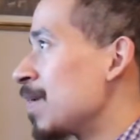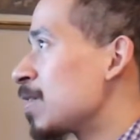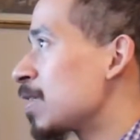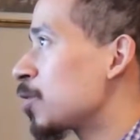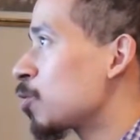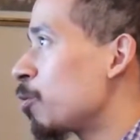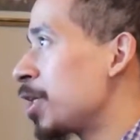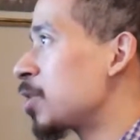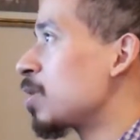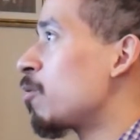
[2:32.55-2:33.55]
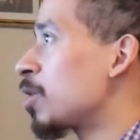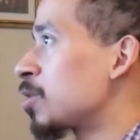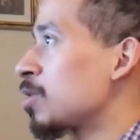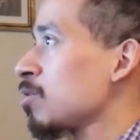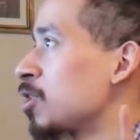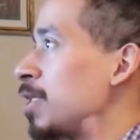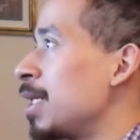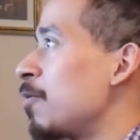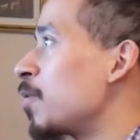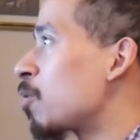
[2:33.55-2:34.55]
situation questions or
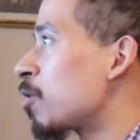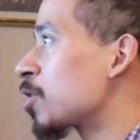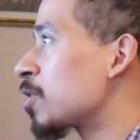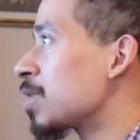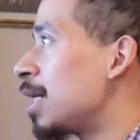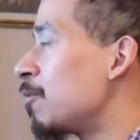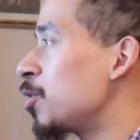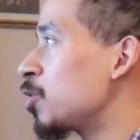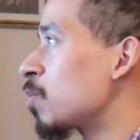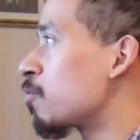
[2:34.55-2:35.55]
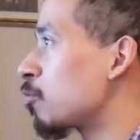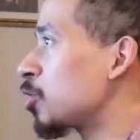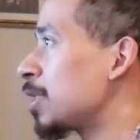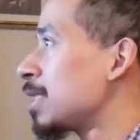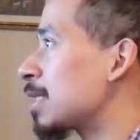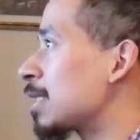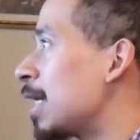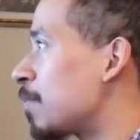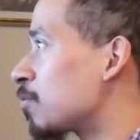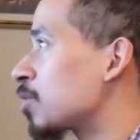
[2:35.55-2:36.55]
scenario questions. How would you approach these
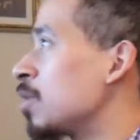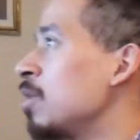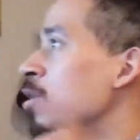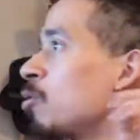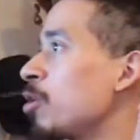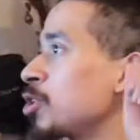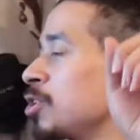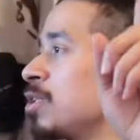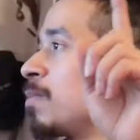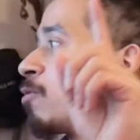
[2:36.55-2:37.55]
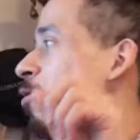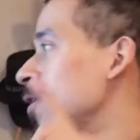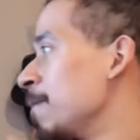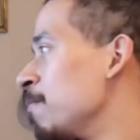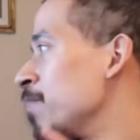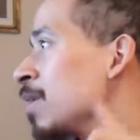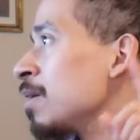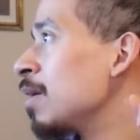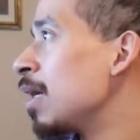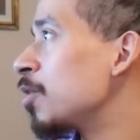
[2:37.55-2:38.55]
examples? Question number one.
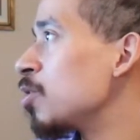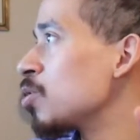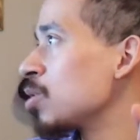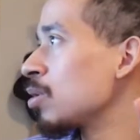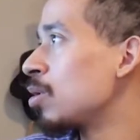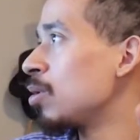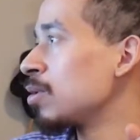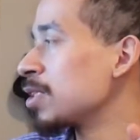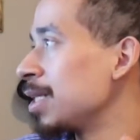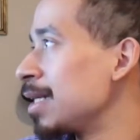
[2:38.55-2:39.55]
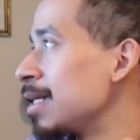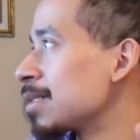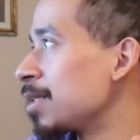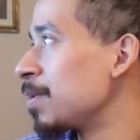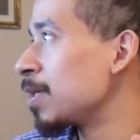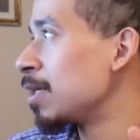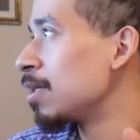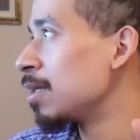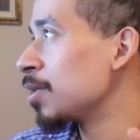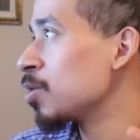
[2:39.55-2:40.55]
A user calls in and is unable,
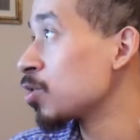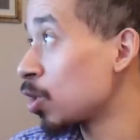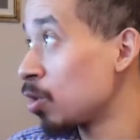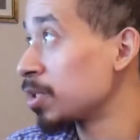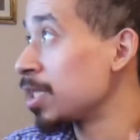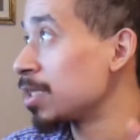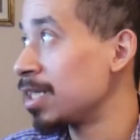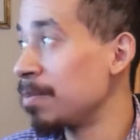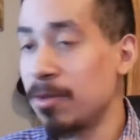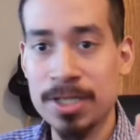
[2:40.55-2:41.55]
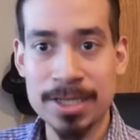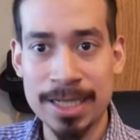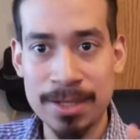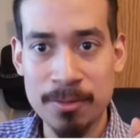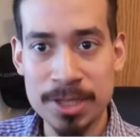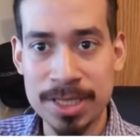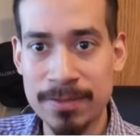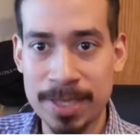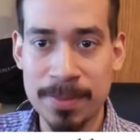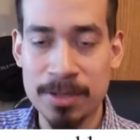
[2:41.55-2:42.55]
uh, a user calls in is unable to send and receive
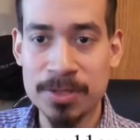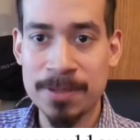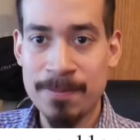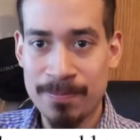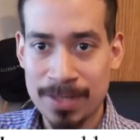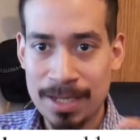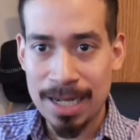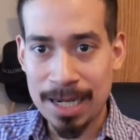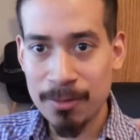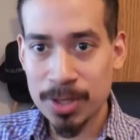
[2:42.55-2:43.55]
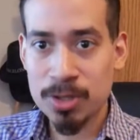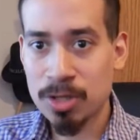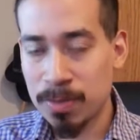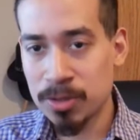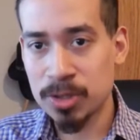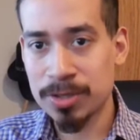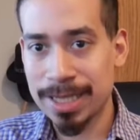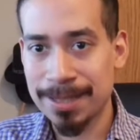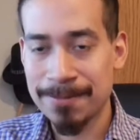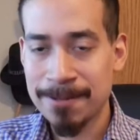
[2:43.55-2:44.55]
emails. How will you troubleshoot
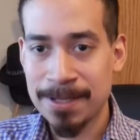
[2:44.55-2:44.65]
that,